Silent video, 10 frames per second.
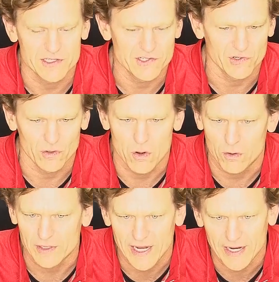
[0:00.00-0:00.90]
These are
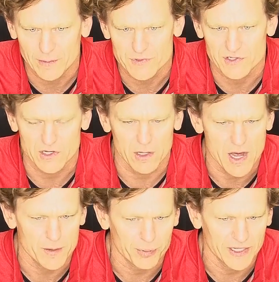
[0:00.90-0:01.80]
long games. There's a
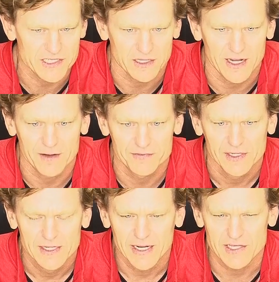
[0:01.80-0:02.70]
lot of plays left,
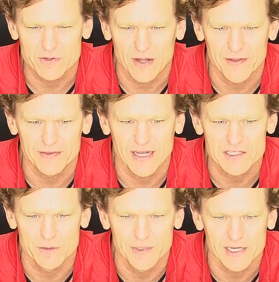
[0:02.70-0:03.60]
and so I think
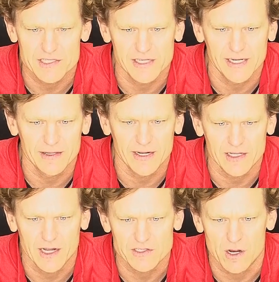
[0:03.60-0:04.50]
that's the biggest thing. And
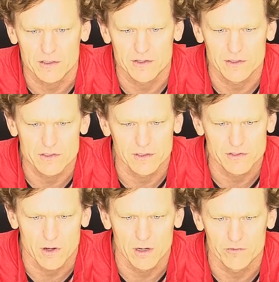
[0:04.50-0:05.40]
I, I talked to those,
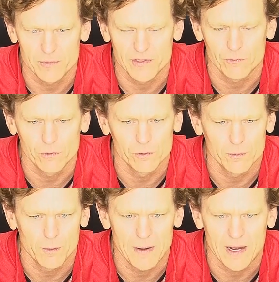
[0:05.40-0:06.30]
to all of them in the
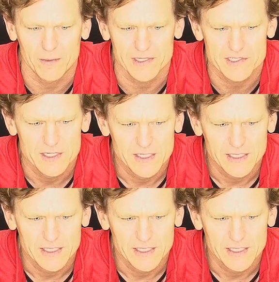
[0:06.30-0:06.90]
room about is